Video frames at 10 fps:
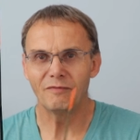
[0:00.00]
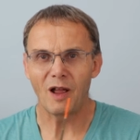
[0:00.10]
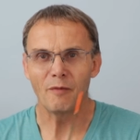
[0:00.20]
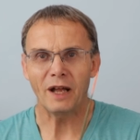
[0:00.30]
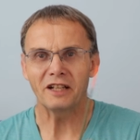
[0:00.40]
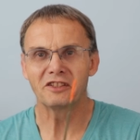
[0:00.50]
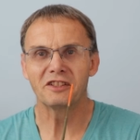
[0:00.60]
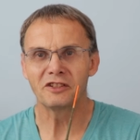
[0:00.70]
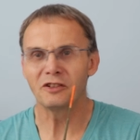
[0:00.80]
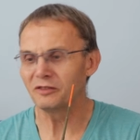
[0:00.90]
match the
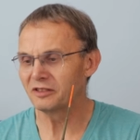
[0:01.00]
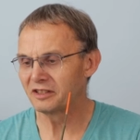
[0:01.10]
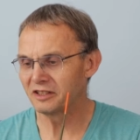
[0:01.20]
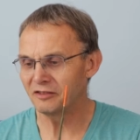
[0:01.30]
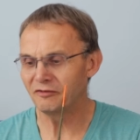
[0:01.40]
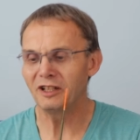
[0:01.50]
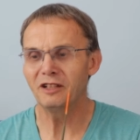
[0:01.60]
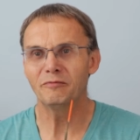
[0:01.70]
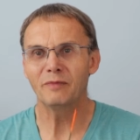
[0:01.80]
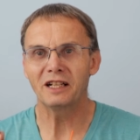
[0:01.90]
shot to the
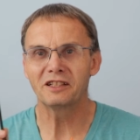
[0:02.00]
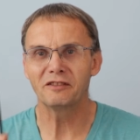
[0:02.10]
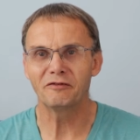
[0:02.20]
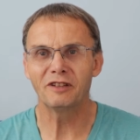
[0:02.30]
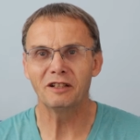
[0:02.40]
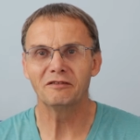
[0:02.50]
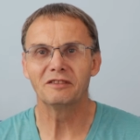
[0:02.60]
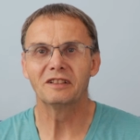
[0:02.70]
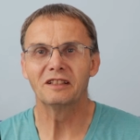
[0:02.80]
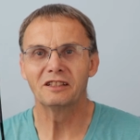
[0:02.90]
float, match the float
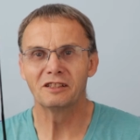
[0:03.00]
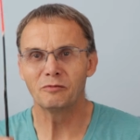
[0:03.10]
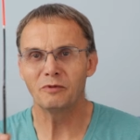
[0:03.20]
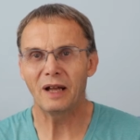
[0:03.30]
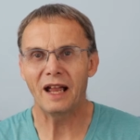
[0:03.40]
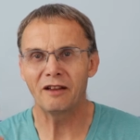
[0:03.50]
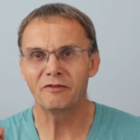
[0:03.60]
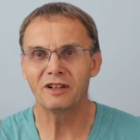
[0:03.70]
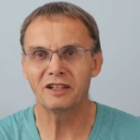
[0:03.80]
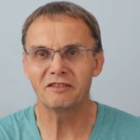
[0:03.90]
to how
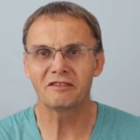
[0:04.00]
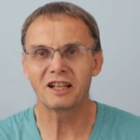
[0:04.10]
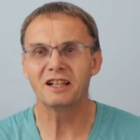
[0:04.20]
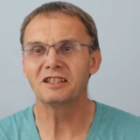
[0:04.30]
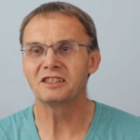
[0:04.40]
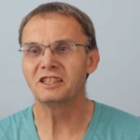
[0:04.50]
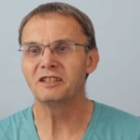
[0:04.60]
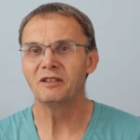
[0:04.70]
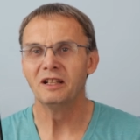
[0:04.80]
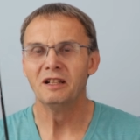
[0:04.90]
far you're
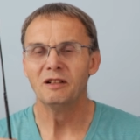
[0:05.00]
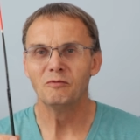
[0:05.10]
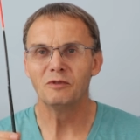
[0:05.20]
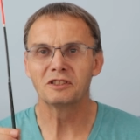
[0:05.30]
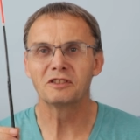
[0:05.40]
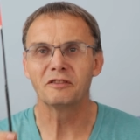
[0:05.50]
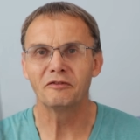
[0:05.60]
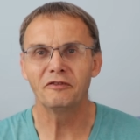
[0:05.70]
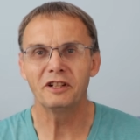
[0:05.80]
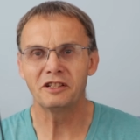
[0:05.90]
casting, what sort of
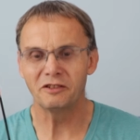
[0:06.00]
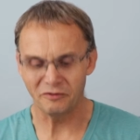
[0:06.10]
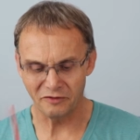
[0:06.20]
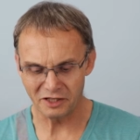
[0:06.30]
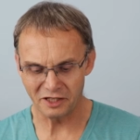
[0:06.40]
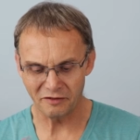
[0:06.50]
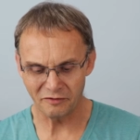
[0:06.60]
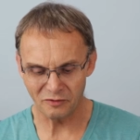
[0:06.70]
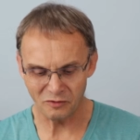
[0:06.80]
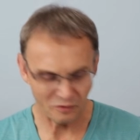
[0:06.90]
fish you're fishing
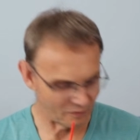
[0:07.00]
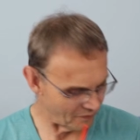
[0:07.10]
for.